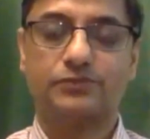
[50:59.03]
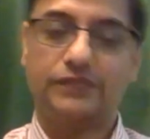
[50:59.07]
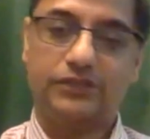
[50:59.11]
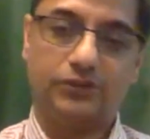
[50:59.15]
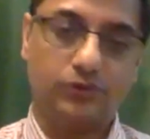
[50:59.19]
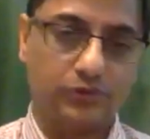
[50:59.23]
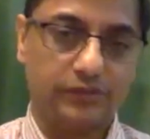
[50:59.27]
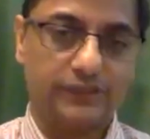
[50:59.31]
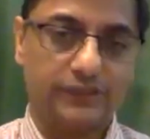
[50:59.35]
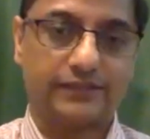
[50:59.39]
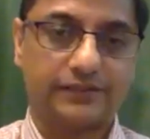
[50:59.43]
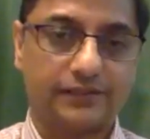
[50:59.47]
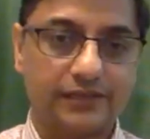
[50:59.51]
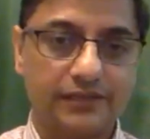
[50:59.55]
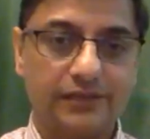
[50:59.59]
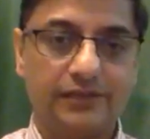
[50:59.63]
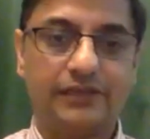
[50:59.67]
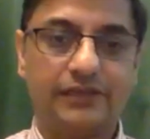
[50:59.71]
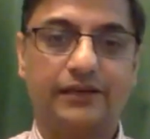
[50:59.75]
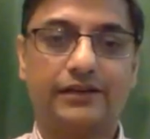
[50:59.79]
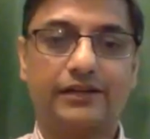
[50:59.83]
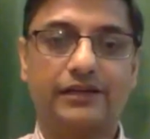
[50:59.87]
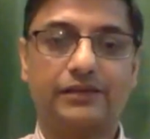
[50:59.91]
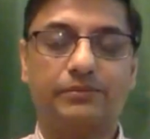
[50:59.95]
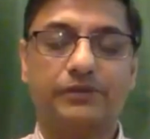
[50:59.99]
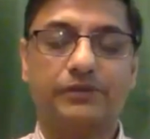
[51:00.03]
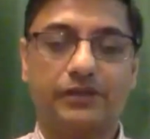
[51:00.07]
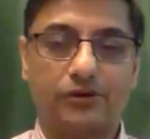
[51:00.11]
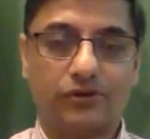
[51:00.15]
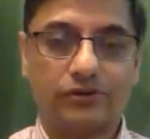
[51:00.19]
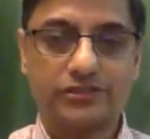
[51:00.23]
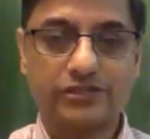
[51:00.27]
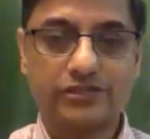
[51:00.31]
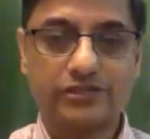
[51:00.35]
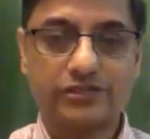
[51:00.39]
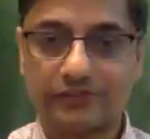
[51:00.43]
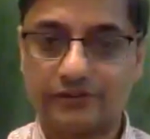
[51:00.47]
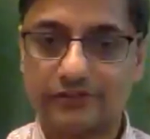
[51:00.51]
We know that Arabian
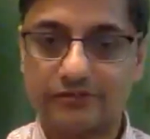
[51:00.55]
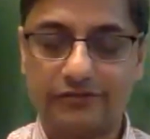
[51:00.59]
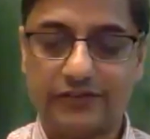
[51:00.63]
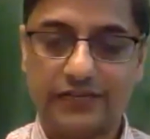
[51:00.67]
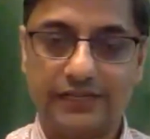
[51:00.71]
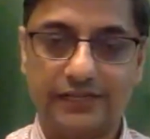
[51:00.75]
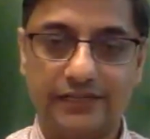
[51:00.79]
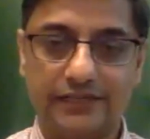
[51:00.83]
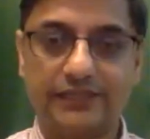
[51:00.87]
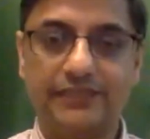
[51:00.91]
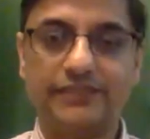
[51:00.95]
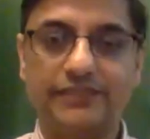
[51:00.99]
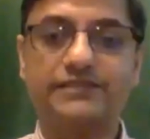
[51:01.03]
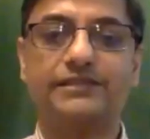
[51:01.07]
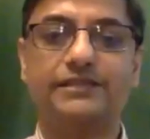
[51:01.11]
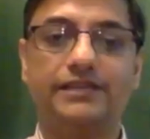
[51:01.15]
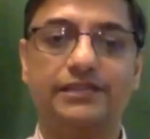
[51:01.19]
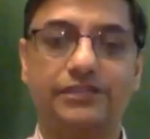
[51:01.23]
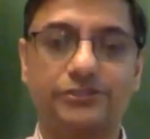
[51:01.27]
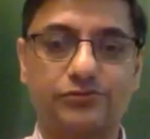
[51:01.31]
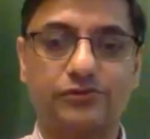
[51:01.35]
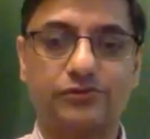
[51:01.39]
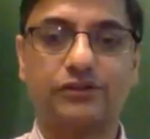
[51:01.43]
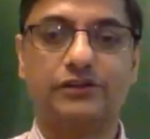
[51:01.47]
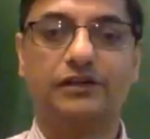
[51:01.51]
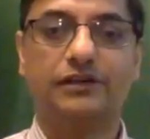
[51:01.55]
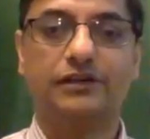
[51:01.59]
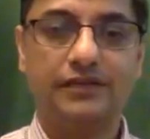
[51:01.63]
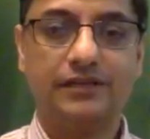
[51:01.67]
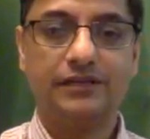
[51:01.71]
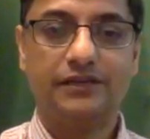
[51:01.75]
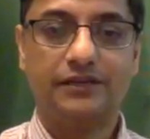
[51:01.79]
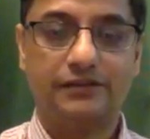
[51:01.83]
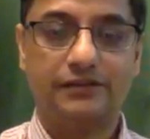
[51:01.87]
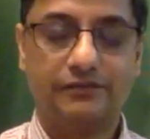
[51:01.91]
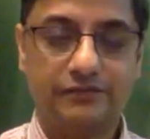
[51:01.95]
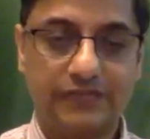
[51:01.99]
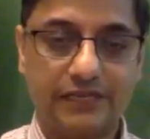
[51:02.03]
horses from a very early stage were
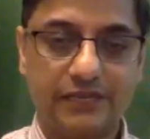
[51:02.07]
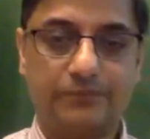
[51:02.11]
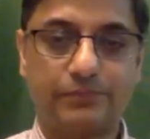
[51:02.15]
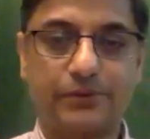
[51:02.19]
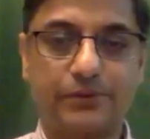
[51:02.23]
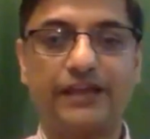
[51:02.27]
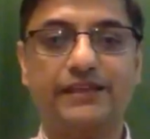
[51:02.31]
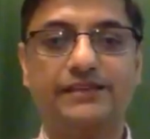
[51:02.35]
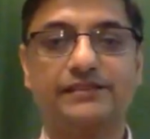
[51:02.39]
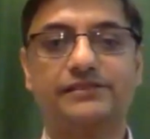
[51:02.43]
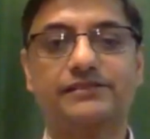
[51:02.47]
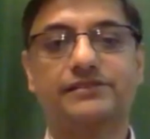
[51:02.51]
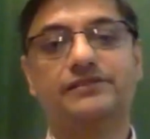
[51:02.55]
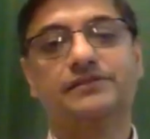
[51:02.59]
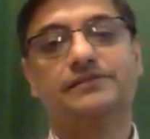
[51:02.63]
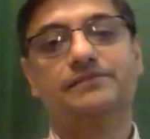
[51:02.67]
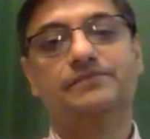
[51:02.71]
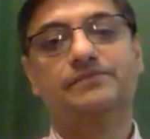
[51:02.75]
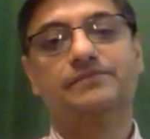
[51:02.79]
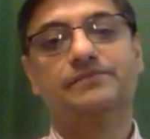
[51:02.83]
very prized.